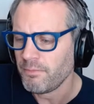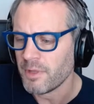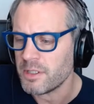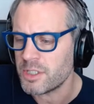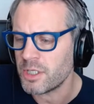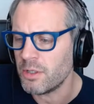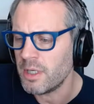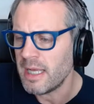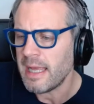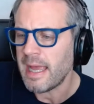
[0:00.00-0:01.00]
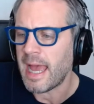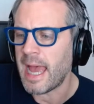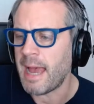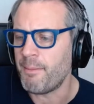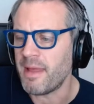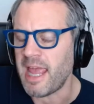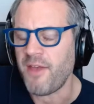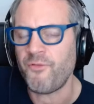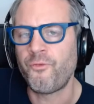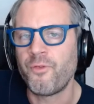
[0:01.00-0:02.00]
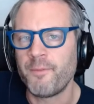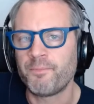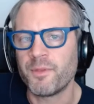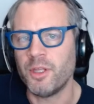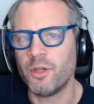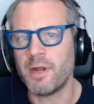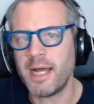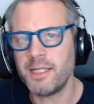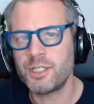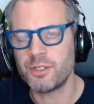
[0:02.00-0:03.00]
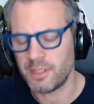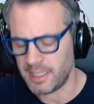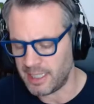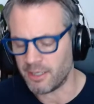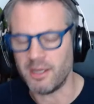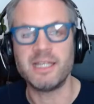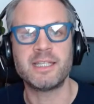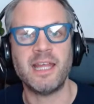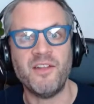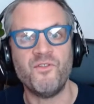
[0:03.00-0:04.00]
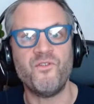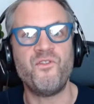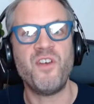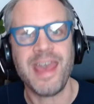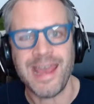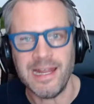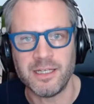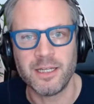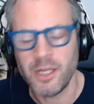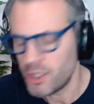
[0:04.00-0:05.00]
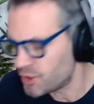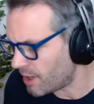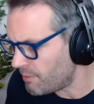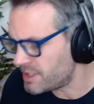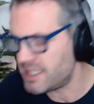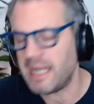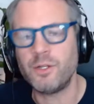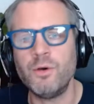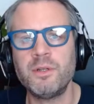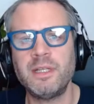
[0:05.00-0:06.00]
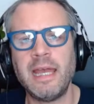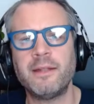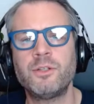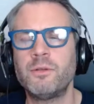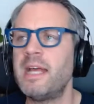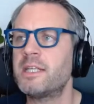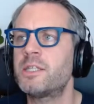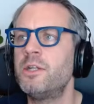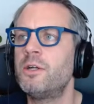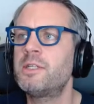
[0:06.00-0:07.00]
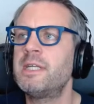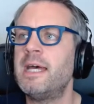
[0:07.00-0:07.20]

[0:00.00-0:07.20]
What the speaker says: So, if your answer here is invade, so I would say let's not